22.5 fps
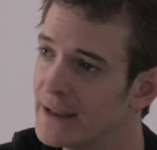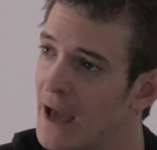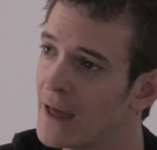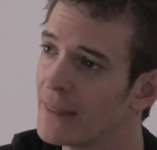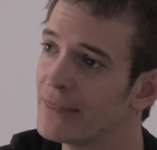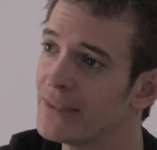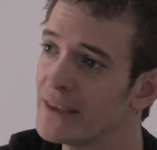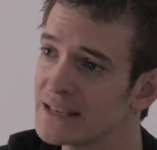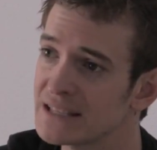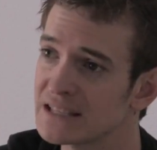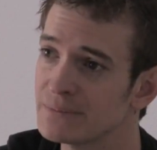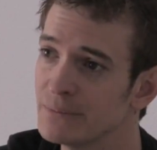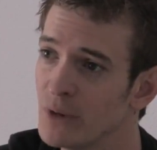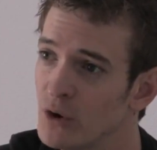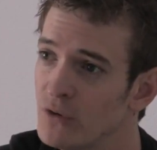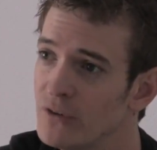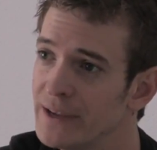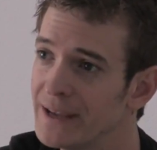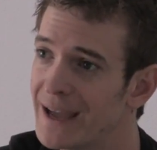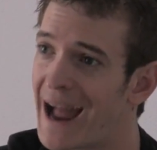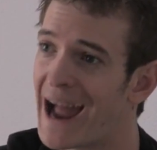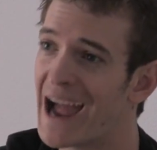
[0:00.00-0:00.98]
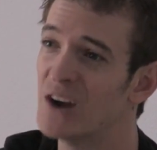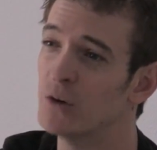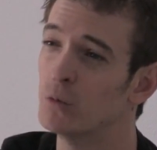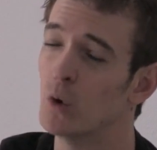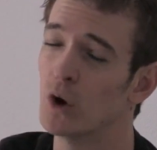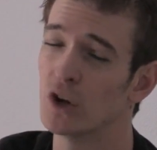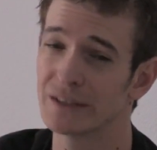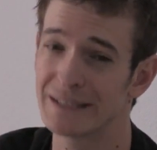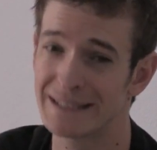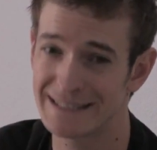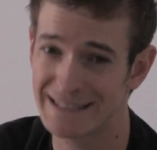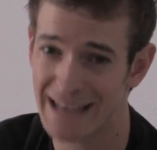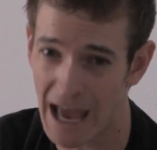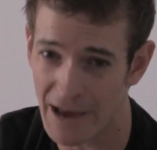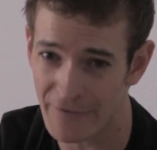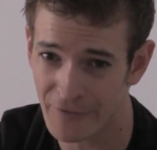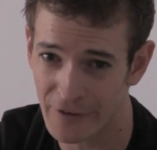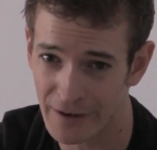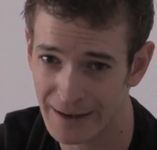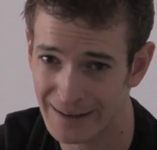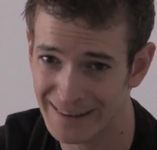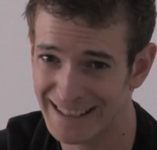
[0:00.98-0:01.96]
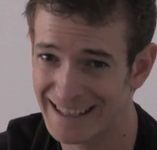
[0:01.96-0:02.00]
Now, this movie, I will
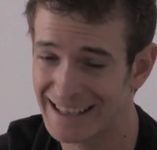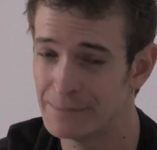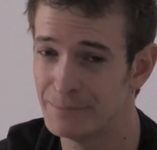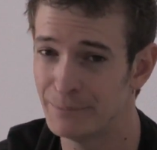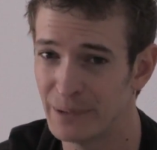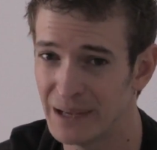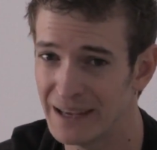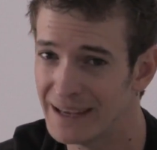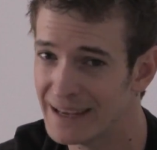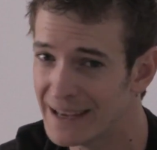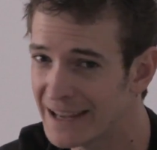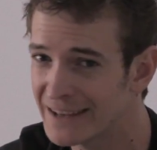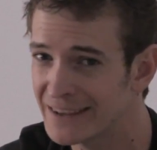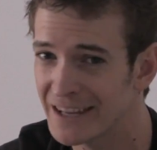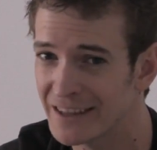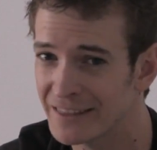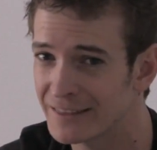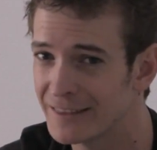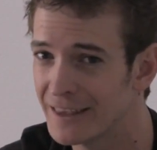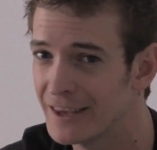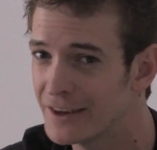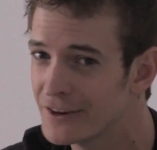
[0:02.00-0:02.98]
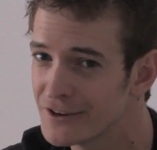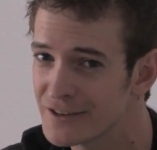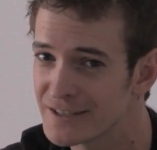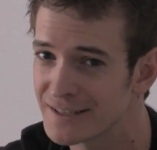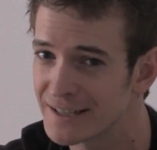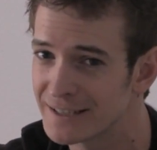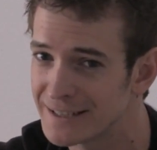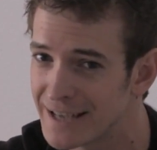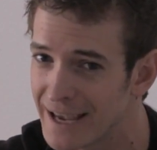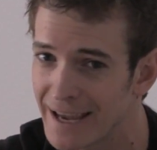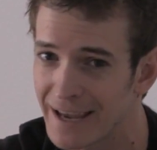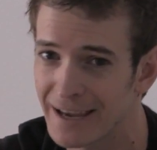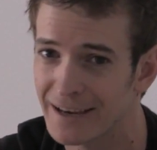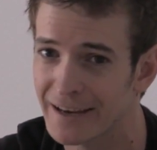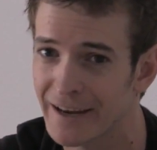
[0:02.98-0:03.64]
definitely be in the theaters the day